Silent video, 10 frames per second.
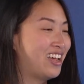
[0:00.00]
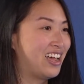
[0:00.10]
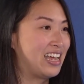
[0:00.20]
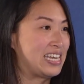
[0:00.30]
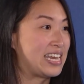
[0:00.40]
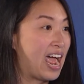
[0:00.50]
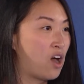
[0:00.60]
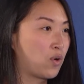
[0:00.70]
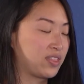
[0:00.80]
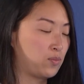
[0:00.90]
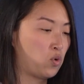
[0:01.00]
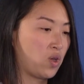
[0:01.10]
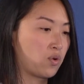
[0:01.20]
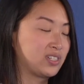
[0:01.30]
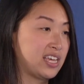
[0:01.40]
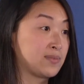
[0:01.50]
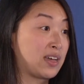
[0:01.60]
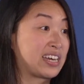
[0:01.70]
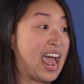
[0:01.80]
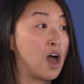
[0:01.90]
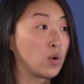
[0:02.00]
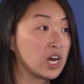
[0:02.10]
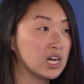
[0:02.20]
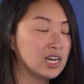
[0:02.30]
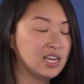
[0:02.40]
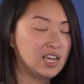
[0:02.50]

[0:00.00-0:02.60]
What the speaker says: Now we're at the point where it takes about an hour.